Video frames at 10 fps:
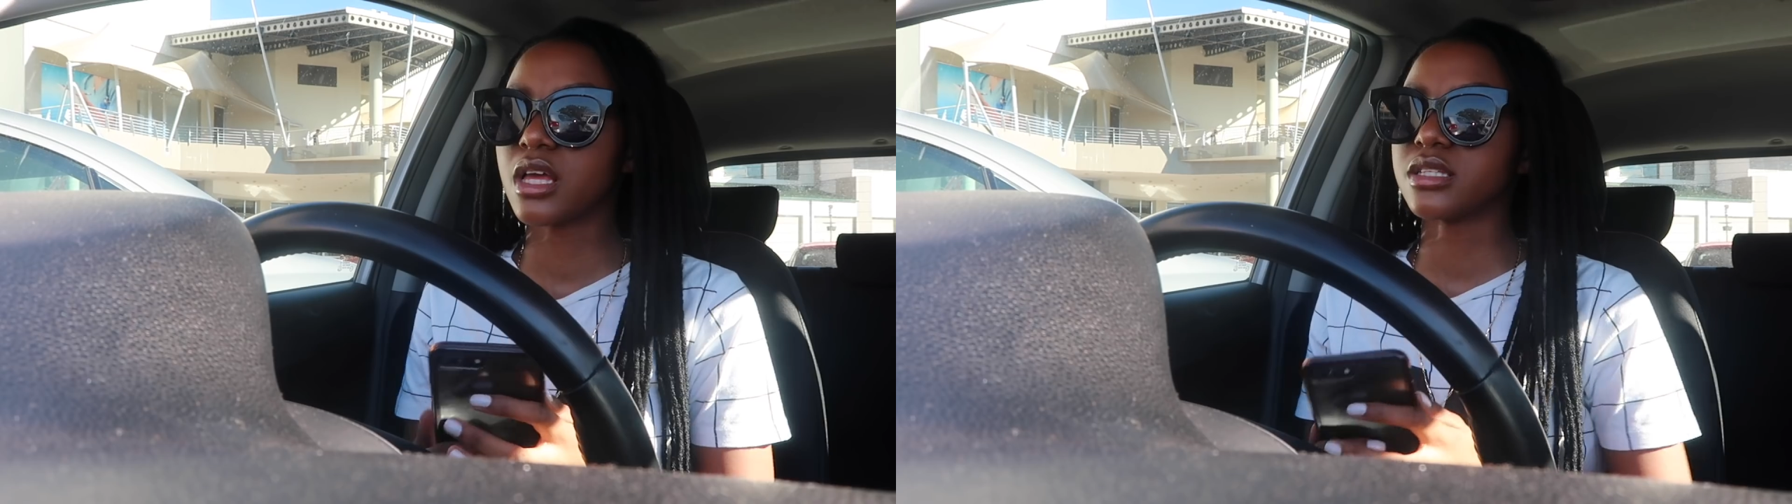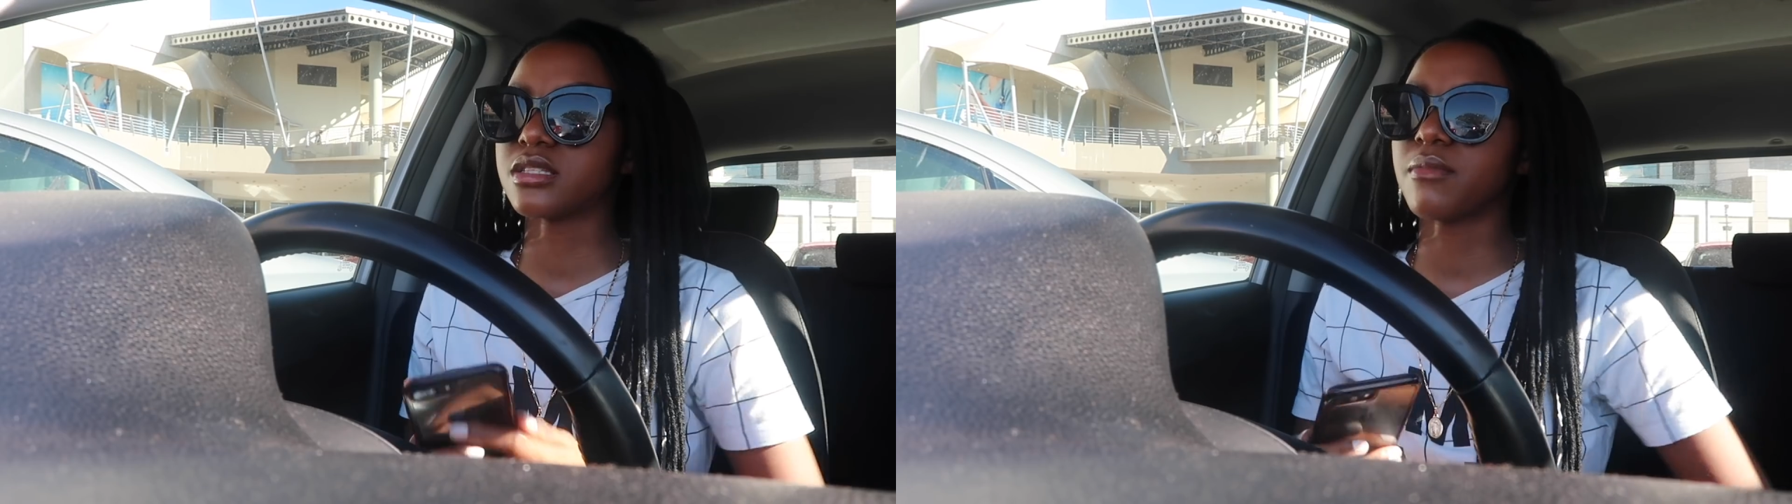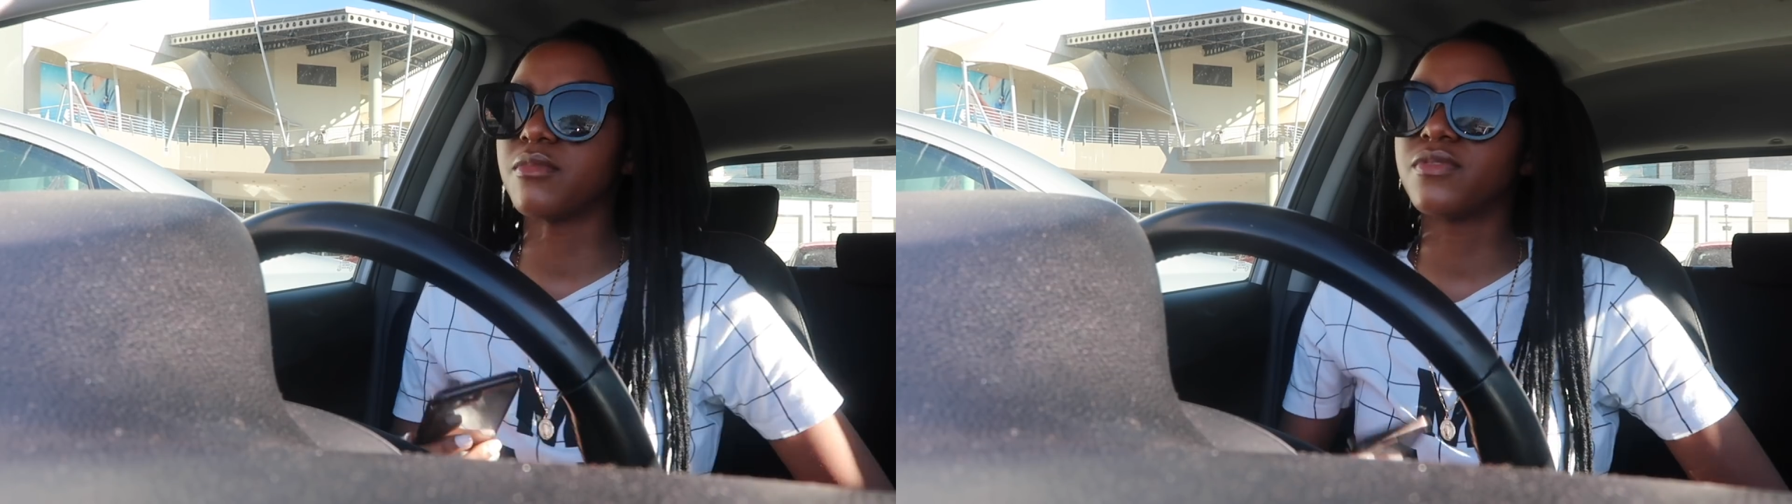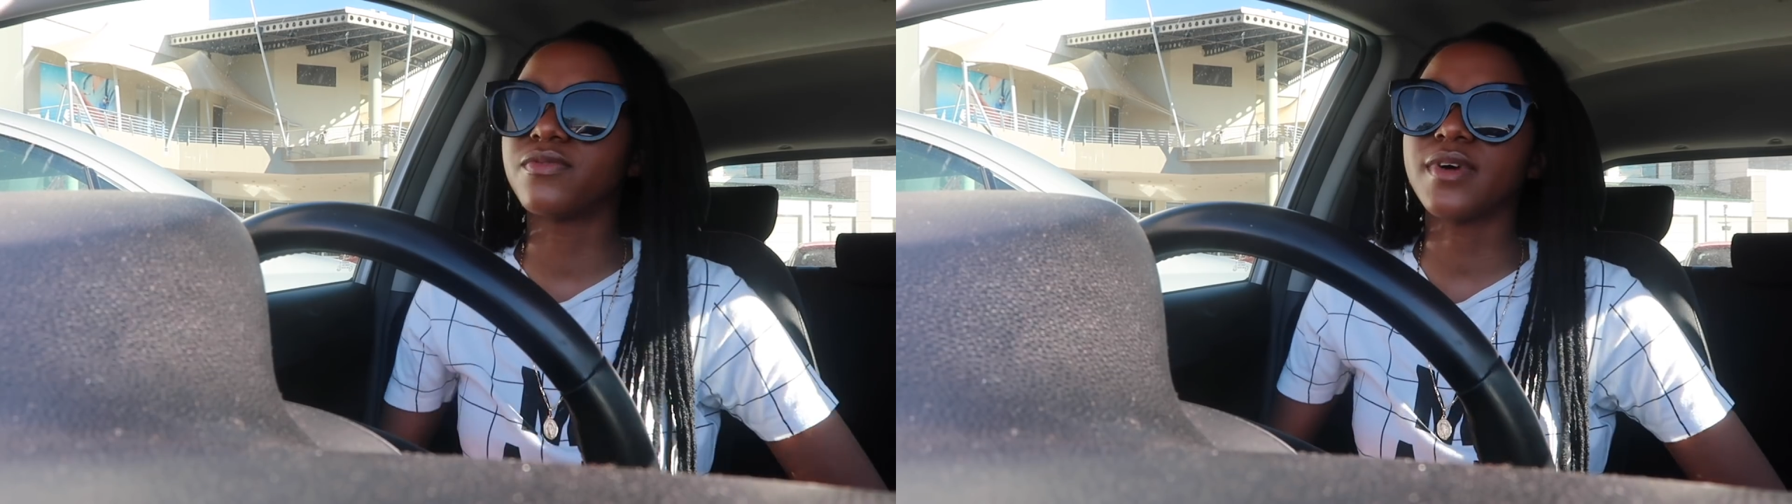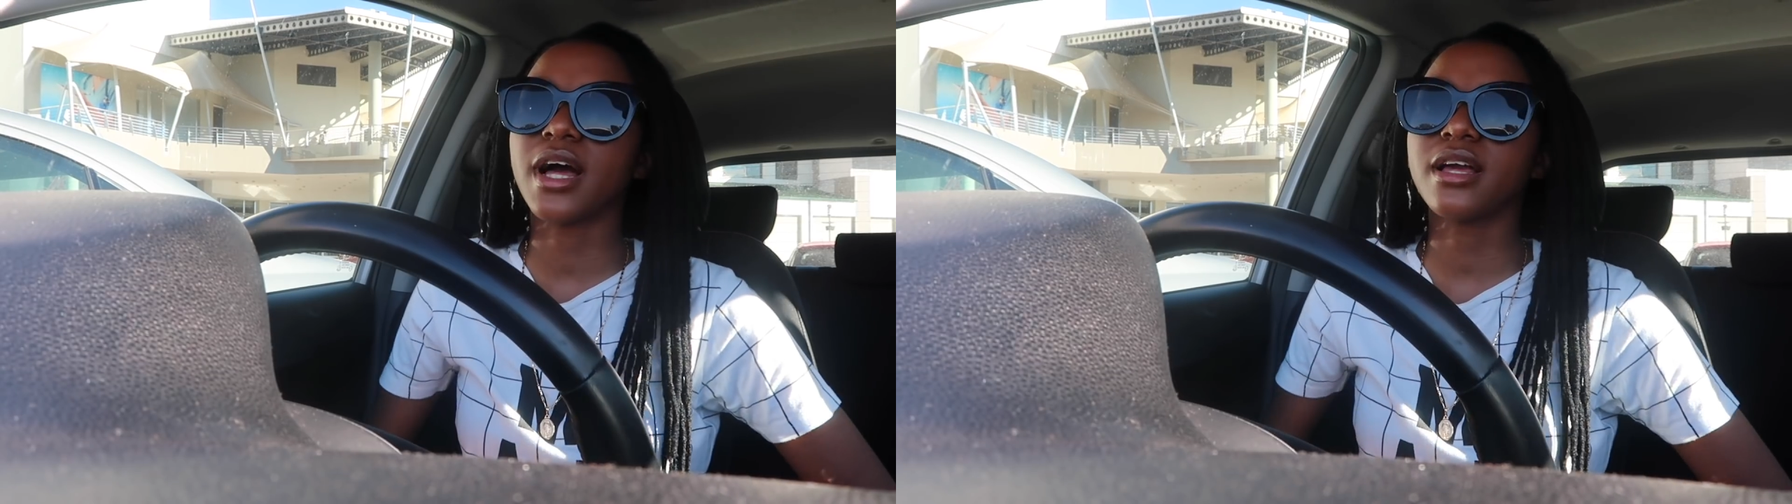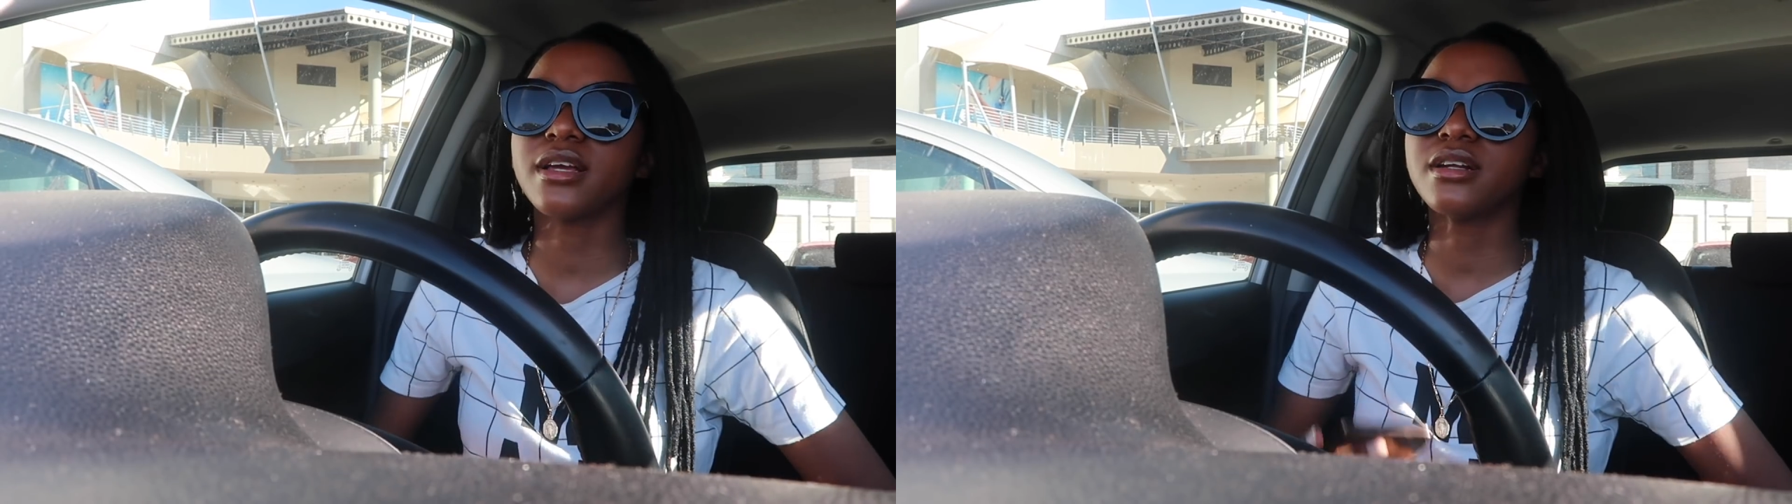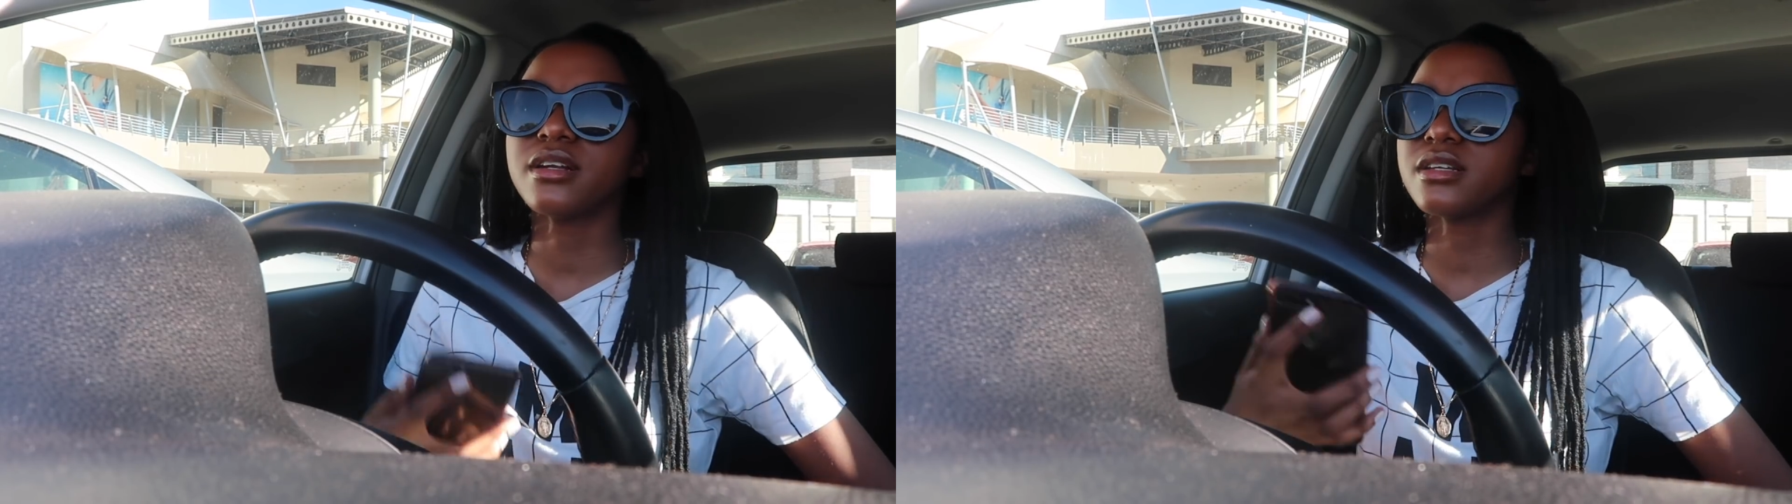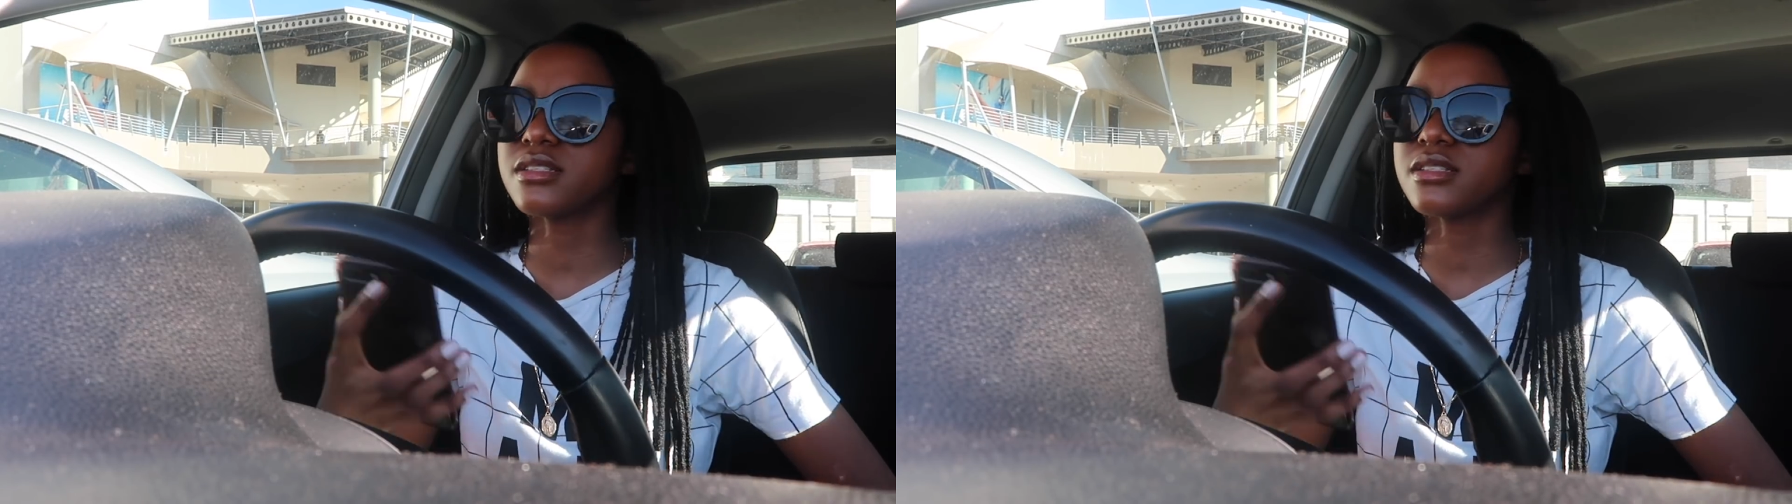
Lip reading: some fire